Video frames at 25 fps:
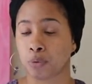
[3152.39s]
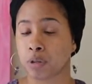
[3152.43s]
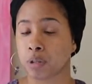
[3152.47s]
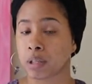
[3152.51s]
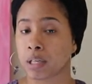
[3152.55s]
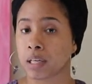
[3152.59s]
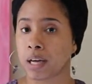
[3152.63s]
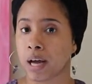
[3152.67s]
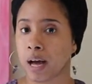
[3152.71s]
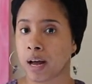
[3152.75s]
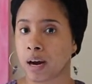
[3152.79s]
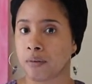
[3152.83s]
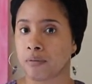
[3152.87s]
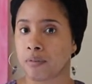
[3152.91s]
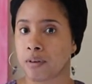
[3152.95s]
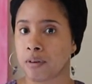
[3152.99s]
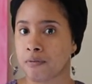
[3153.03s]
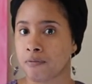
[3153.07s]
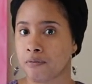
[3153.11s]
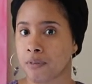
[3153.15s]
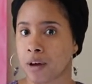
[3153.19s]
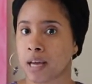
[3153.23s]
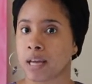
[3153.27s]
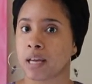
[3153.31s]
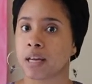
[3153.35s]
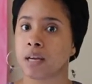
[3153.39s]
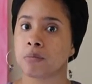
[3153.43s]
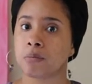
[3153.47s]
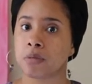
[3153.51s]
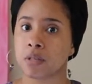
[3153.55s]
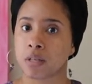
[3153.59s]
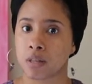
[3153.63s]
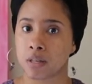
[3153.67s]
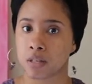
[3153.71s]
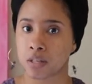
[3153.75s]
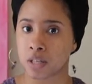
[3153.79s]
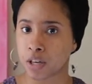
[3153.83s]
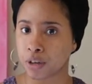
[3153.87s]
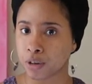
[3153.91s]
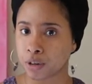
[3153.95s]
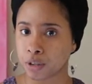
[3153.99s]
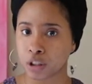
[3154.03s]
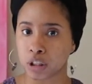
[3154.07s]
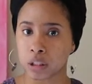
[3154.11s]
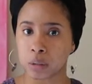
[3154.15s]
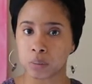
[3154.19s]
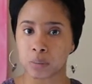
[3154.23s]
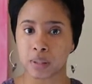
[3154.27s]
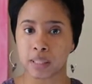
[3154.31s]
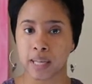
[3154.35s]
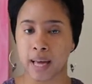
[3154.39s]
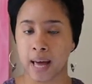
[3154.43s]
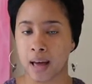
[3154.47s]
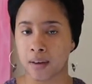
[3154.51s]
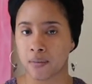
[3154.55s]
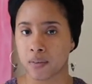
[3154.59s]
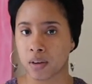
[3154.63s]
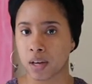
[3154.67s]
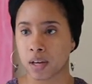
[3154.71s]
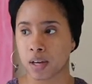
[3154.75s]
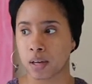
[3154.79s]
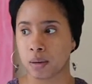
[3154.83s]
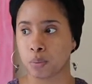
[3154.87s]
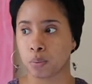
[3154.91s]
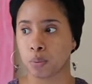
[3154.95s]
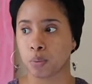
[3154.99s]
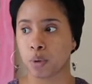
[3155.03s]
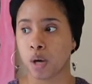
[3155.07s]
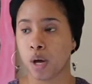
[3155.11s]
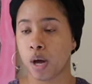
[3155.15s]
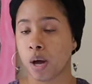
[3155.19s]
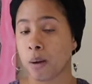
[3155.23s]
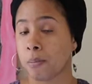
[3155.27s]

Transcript: really kind of invite him to the dinner she was having and